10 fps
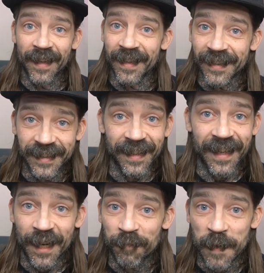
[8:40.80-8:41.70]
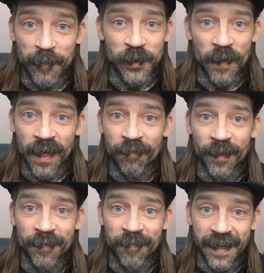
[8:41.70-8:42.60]
there's a lot of people swinging
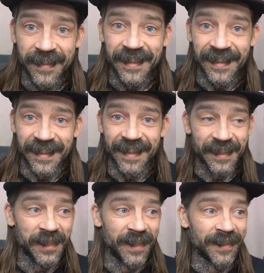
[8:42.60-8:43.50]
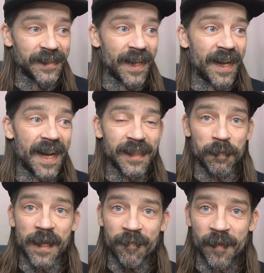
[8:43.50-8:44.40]
for the fences in this year's
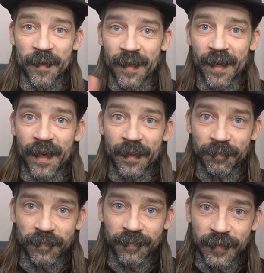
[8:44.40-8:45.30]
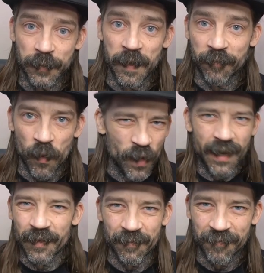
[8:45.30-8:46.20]
SPF, Spiffo,
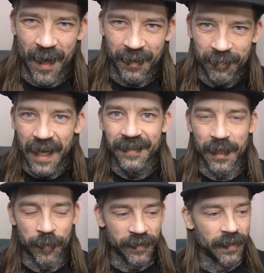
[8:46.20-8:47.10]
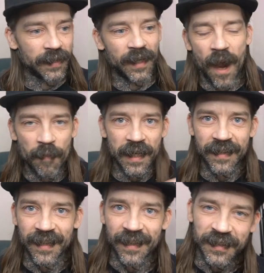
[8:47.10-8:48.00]
whatever the fuck. God damn it. Caught me at
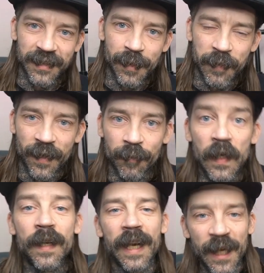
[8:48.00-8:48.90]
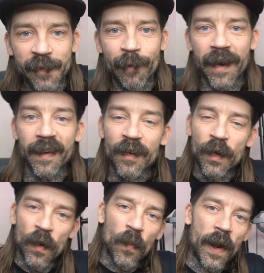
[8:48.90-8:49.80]
the end slipping up. Anyway,
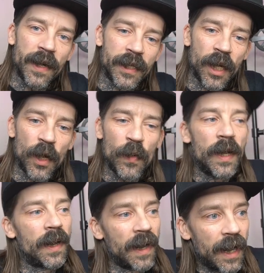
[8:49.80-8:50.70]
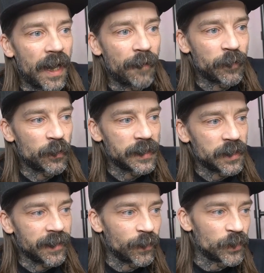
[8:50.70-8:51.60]
way to go. For the
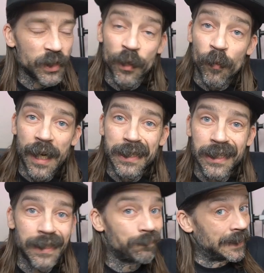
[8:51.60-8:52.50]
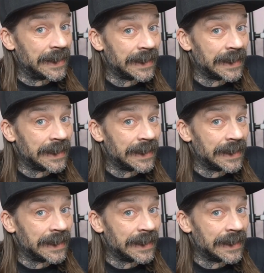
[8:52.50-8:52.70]
rest of you still watching,